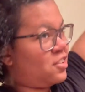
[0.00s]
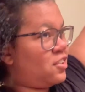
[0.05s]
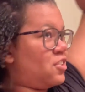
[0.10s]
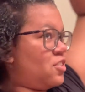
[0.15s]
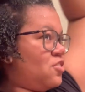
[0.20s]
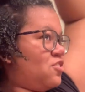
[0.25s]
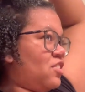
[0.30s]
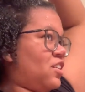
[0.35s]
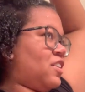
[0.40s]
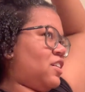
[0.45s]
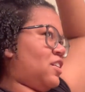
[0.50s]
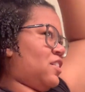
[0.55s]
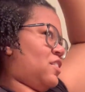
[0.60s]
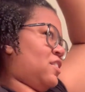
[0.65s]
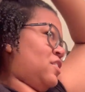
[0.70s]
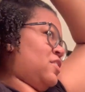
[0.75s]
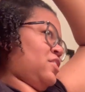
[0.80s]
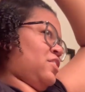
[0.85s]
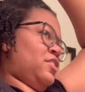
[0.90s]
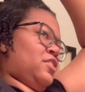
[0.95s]
Okay.
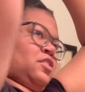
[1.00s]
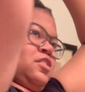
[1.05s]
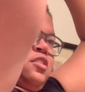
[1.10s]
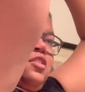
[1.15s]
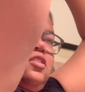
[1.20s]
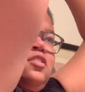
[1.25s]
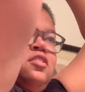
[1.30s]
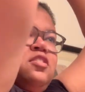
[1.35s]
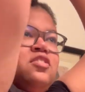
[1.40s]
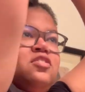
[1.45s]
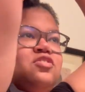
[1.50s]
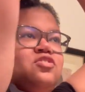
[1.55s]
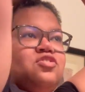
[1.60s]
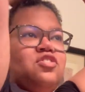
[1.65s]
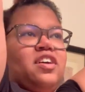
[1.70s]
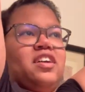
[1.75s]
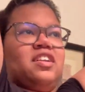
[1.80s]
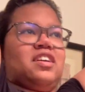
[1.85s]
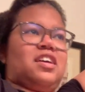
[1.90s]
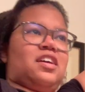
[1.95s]

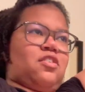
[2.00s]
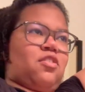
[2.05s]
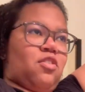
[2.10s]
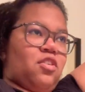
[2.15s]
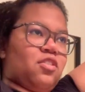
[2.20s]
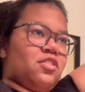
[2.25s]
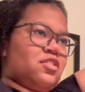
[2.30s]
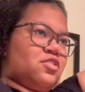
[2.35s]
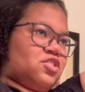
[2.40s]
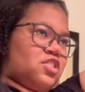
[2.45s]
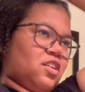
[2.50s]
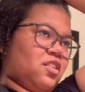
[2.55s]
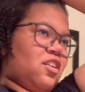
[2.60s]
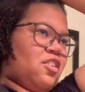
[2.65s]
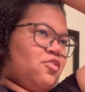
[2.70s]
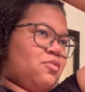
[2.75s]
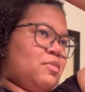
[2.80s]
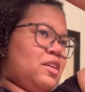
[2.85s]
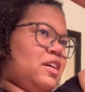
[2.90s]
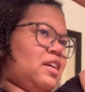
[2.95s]
Try to get all the gel
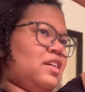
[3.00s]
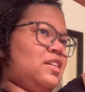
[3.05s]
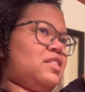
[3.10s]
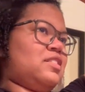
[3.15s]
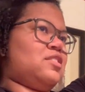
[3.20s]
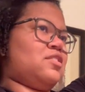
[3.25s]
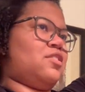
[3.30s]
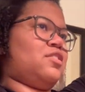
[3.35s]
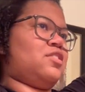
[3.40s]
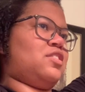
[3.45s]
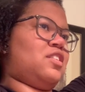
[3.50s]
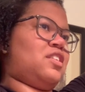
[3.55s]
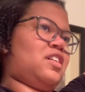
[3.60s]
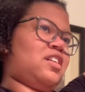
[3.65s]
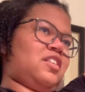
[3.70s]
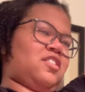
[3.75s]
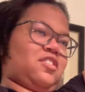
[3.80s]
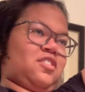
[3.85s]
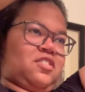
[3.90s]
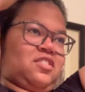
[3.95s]
off my hands onto the
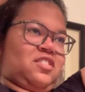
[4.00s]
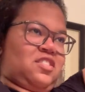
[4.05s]
hair.